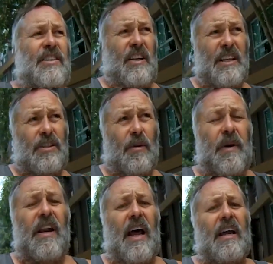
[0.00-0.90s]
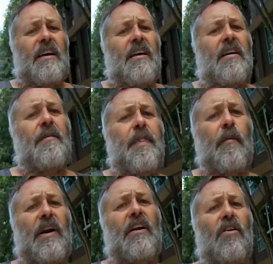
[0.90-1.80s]
a little bit like
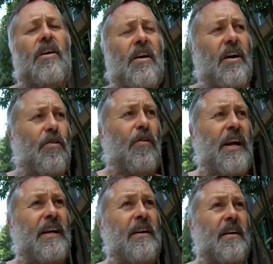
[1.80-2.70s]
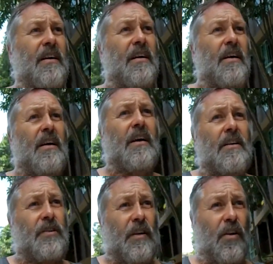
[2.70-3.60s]
when you look at a green,
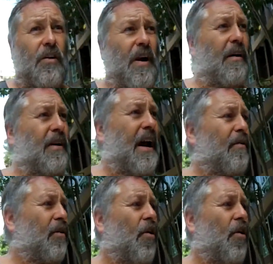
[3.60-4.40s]
so you look around now and look